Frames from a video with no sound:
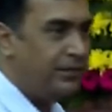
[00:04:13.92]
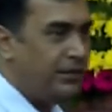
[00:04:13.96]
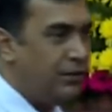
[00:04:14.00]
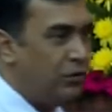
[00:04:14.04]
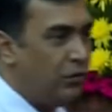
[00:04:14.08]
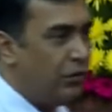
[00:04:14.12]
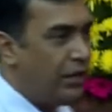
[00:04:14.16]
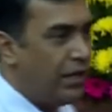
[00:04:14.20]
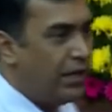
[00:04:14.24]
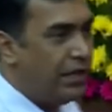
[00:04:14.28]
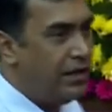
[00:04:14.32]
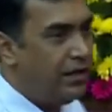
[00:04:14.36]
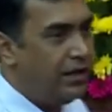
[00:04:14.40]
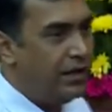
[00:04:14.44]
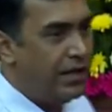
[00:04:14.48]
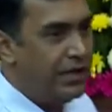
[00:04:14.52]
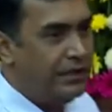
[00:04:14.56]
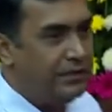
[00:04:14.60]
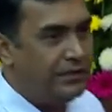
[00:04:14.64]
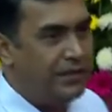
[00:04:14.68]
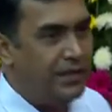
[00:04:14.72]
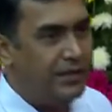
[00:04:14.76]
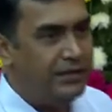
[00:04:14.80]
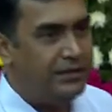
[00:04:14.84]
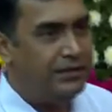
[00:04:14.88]
So, n
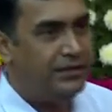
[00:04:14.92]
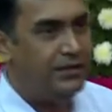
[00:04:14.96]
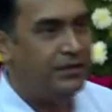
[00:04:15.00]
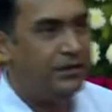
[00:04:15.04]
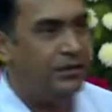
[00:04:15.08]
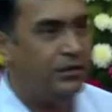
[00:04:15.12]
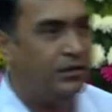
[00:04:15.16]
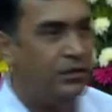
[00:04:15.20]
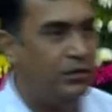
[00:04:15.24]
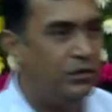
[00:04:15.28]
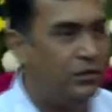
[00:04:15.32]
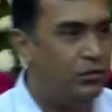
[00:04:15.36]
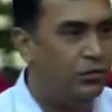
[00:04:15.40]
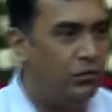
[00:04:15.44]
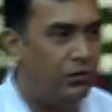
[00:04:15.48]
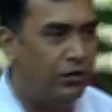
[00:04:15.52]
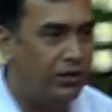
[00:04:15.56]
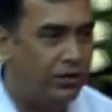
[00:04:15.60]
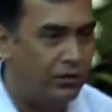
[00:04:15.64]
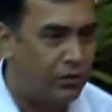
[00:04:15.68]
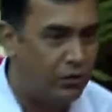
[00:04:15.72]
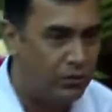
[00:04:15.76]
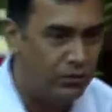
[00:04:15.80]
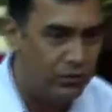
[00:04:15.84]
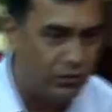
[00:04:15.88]
rice has
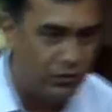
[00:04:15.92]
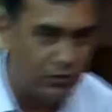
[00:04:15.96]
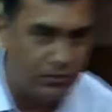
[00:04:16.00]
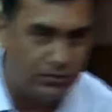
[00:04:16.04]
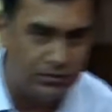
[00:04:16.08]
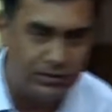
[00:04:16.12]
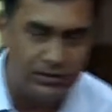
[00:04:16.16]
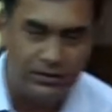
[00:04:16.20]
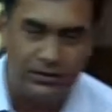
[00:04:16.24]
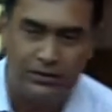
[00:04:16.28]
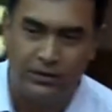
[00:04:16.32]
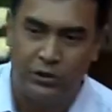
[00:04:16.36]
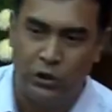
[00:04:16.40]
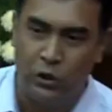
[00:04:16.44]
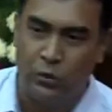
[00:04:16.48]
12 chromosomes.